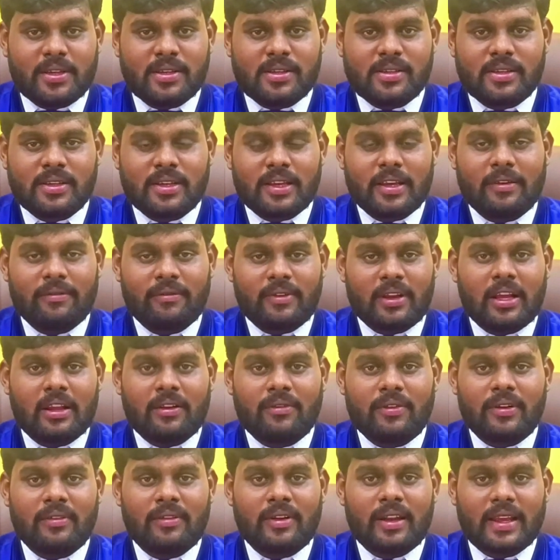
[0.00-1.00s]
means
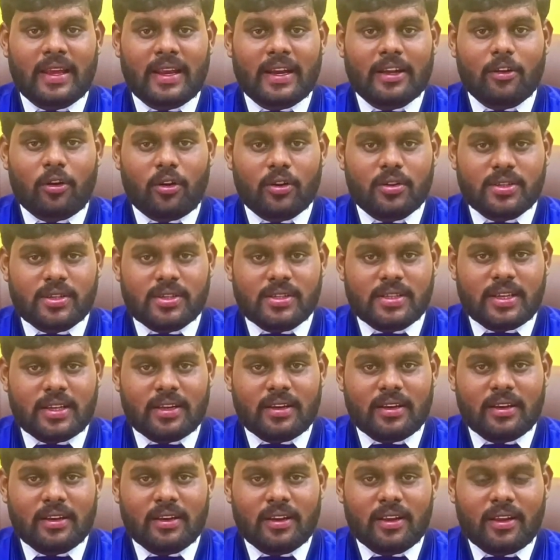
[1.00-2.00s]
where we will get oxygen,
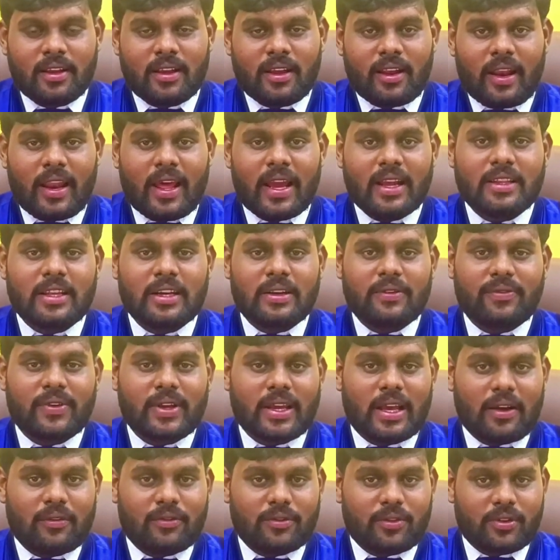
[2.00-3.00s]
like that we
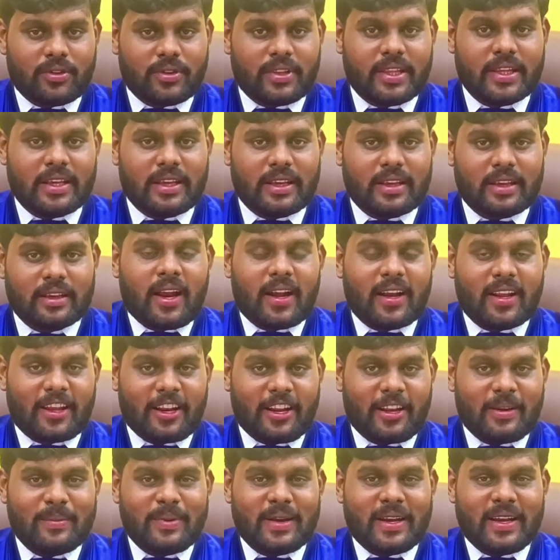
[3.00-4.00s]
have to think. And
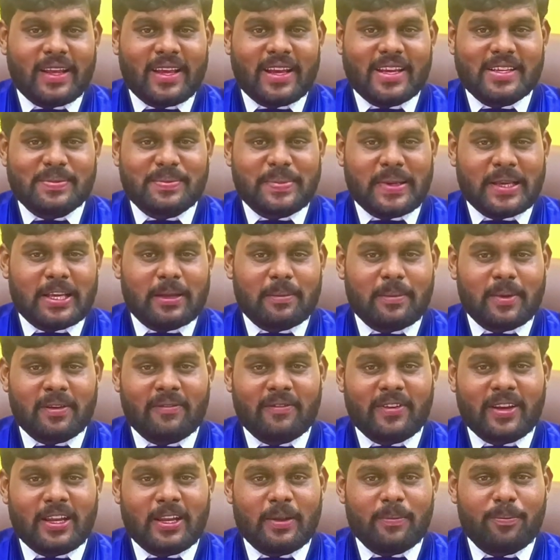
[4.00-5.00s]
green building is becoming
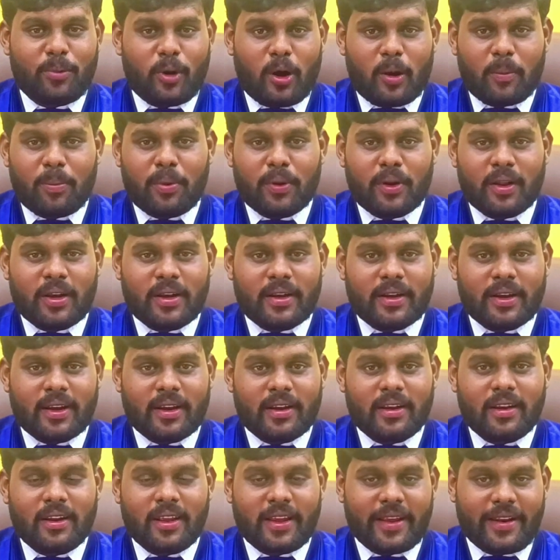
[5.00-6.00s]
very popular
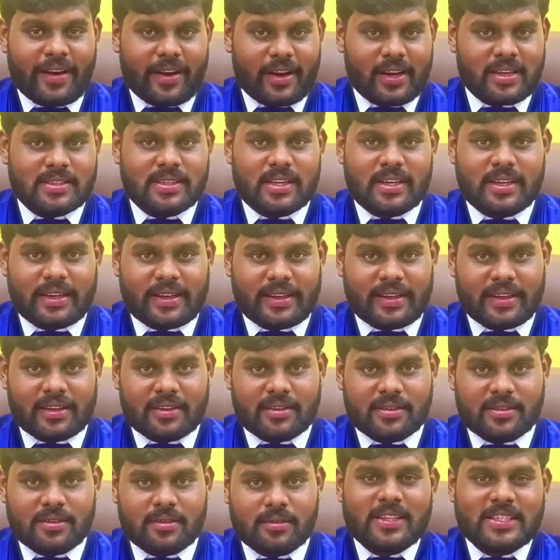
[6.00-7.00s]
trend in recent
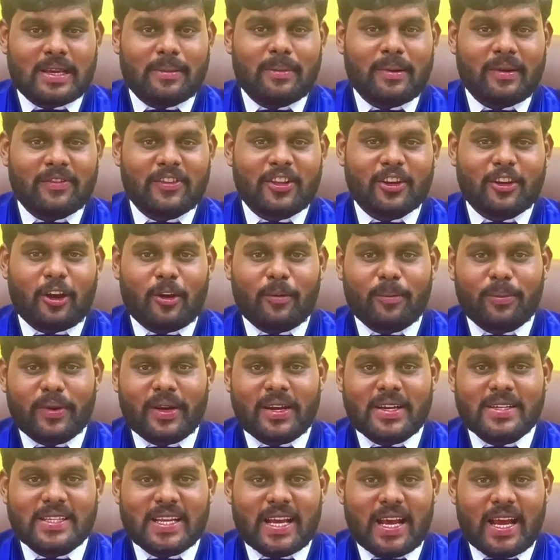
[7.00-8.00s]
years. Some of the
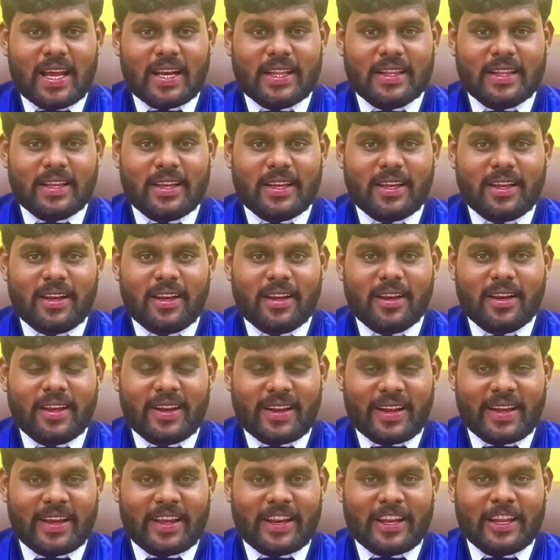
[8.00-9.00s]
components are there
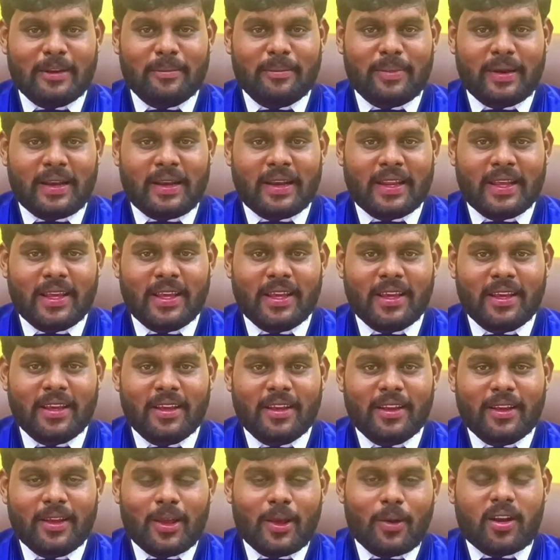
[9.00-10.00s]
in a green building.
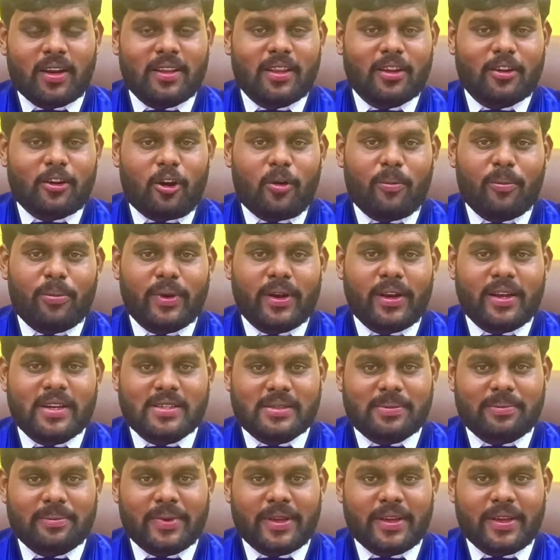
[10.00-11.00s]
What are the
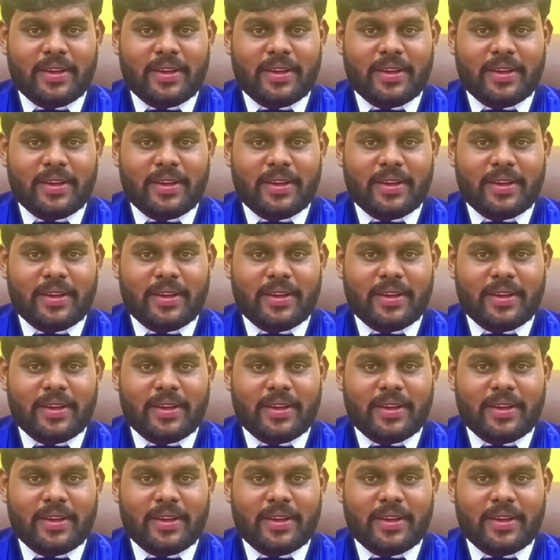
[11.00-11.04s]
components